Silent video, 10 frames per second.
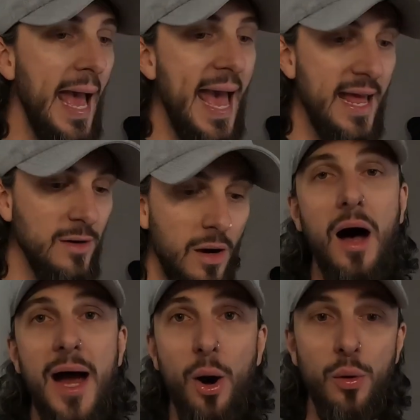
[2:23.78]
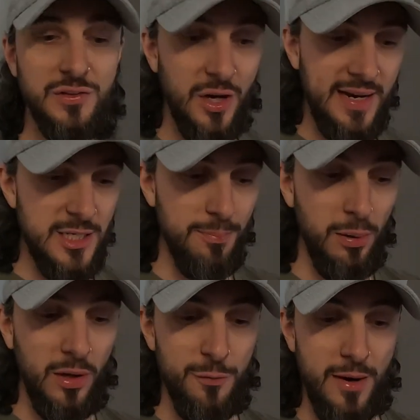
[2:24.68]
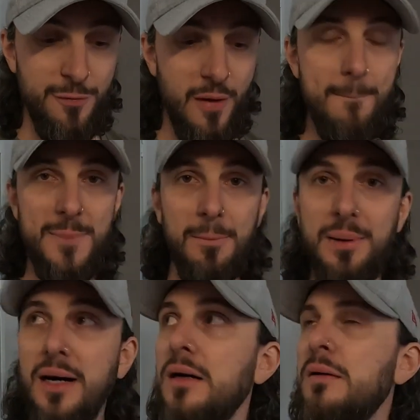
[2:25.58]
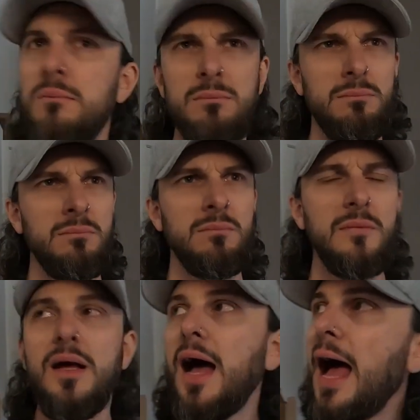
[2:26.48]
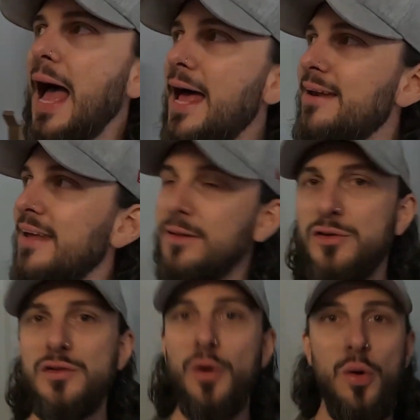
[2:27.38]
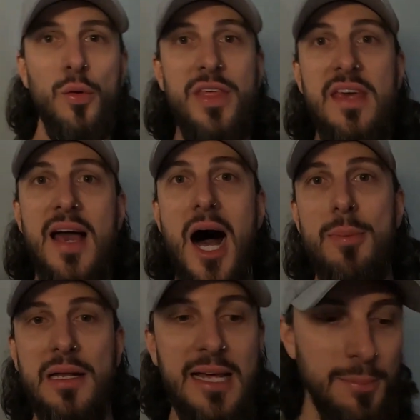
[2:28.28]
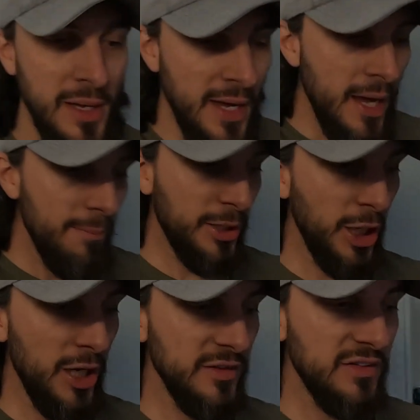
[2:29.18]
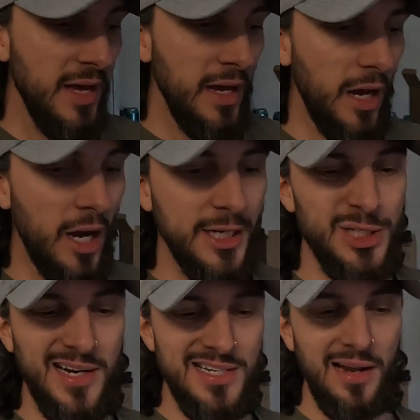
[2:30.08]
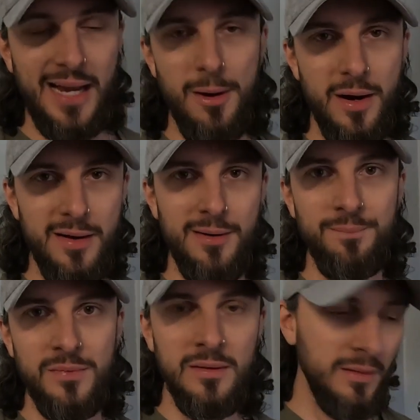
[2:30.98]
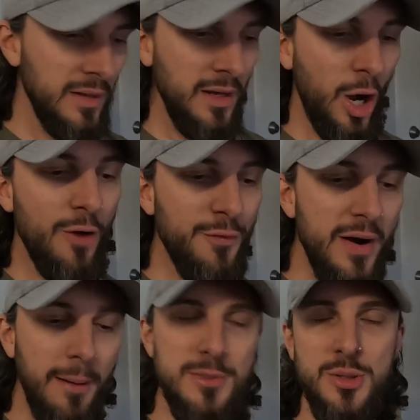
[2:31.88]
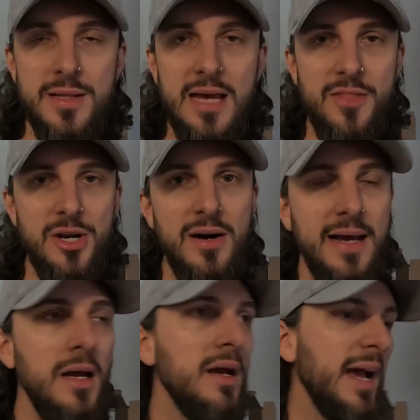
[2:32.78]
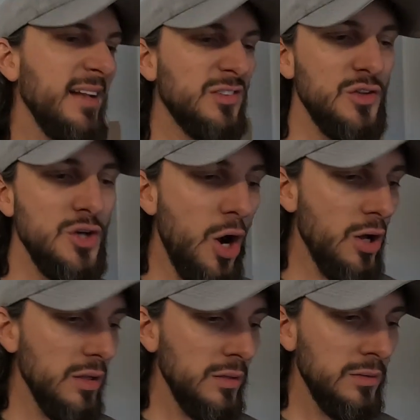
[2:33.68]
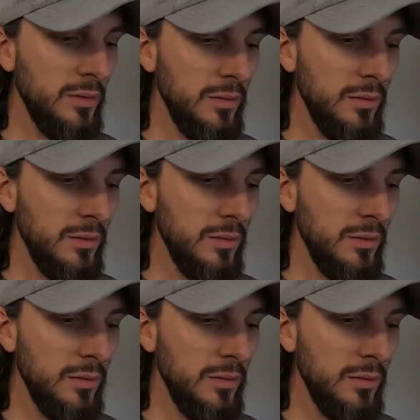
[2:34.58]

and I also need to pull off my front bumper and install the carbon lip, because I tried to like kind of offer it up to it the other night, and it's not,